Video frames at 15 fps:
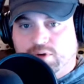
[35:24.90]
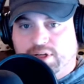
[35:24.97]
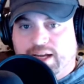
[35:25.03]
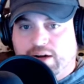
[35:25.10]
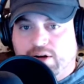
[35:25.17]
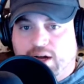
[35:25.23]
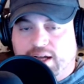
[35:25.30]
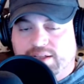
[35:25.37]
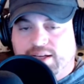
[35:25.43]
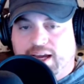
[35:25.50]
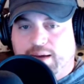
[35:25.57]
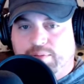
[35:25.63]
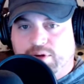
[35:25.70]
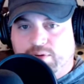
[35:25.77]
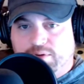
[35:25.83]
well, now God's
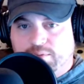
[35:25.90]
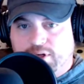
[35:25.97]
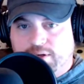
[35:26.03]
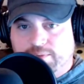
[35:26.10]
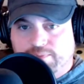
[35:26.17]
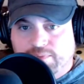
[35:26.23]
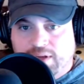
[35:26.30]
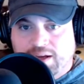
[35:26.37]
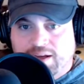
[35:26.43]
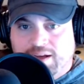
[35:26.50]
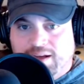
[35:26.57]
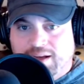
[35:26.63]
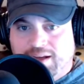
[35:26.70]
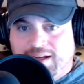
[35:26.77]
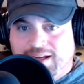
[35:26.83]
happy with me.
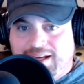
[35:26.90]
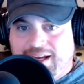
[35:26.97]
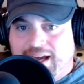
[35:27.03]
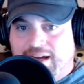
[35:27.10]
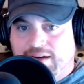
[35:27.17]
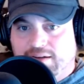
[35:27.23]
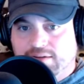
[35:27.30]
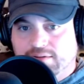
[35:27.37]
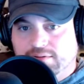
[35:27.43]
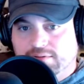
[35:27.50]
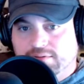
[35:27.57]
Yet